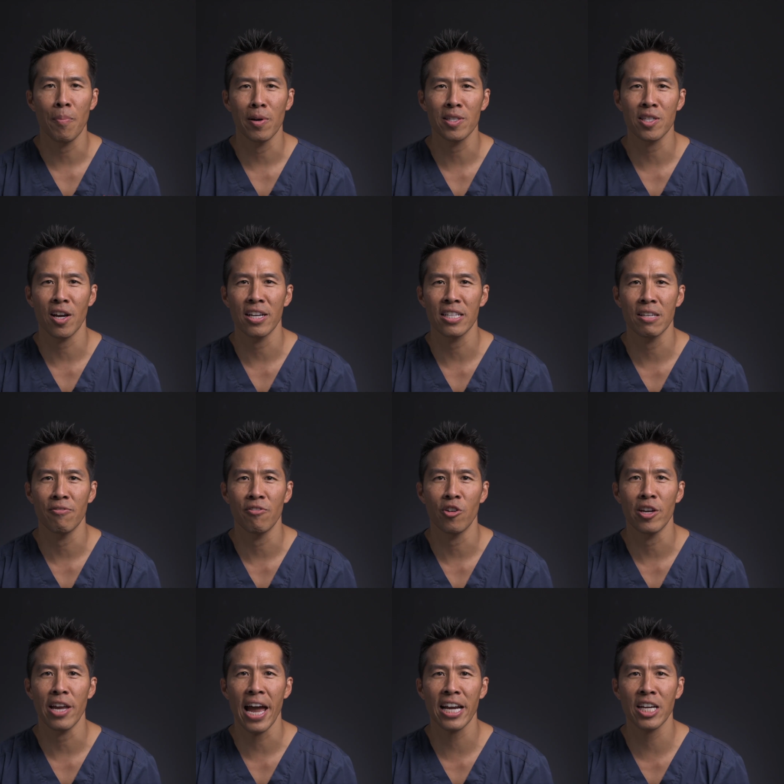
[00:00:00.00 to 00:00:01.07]
precise and
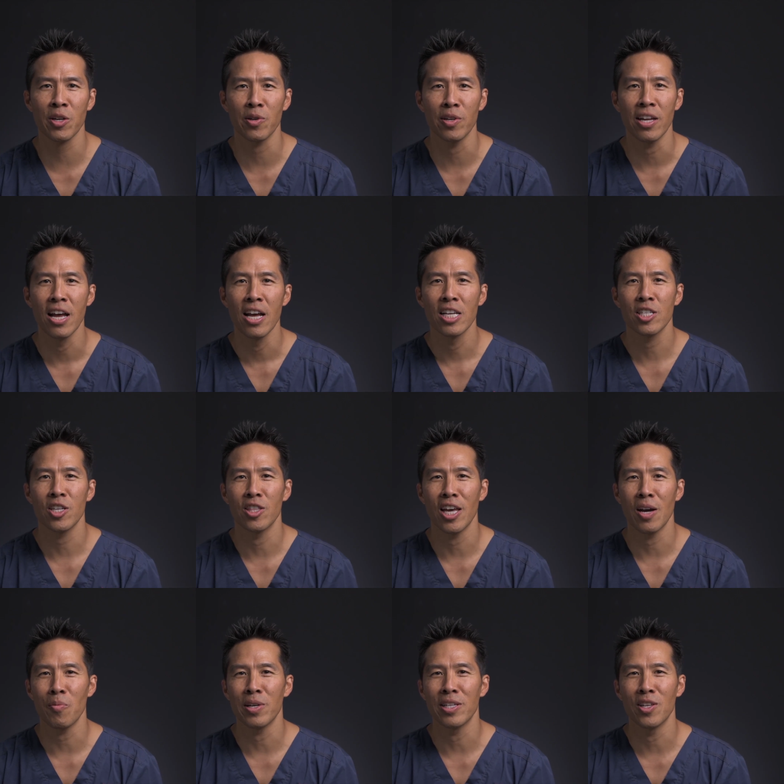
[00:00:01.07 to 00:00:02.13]
very accurate so
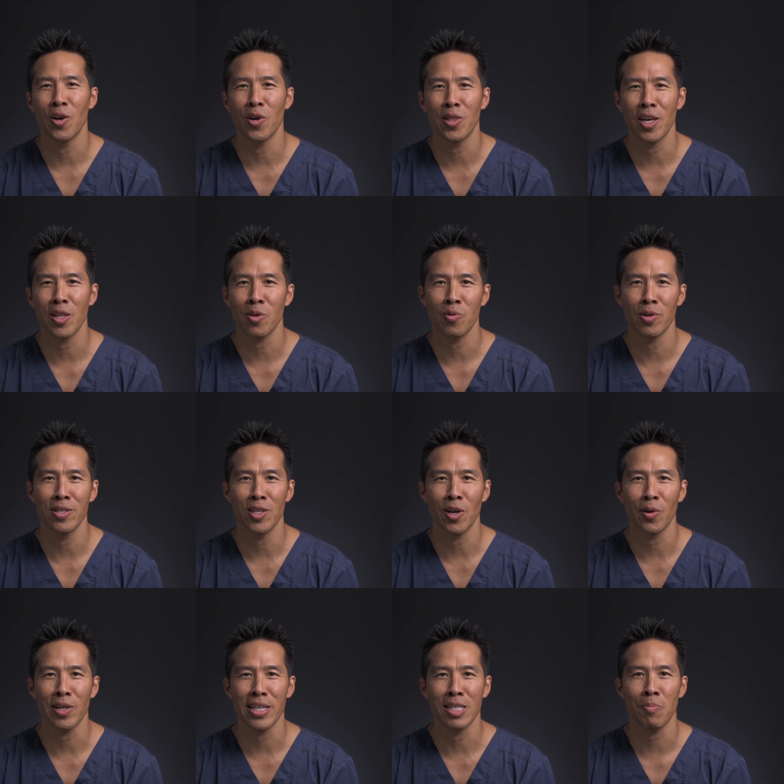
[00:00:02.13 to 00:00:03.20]
that we know that the
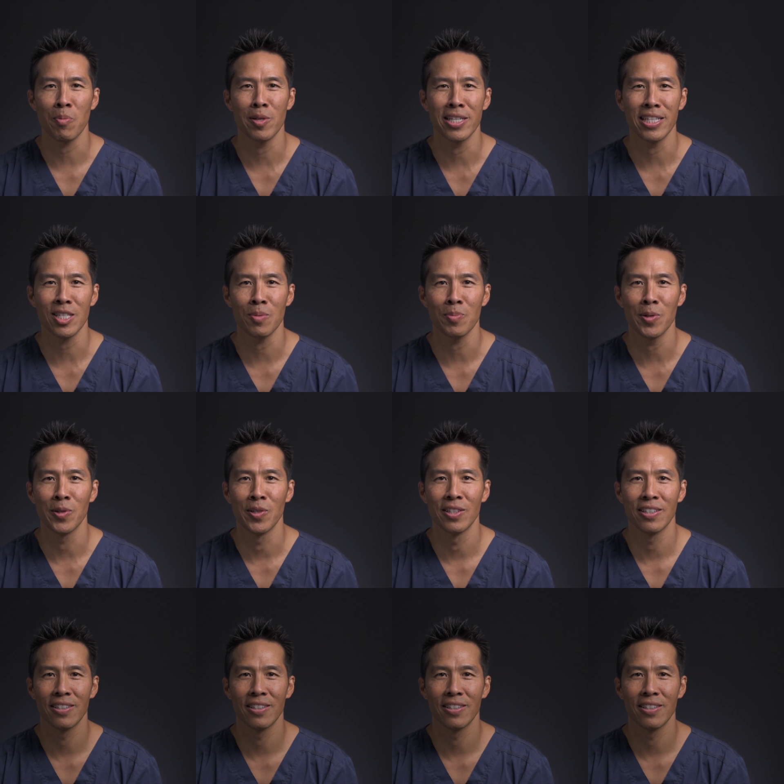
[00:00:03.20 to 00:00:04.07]
result is predictable.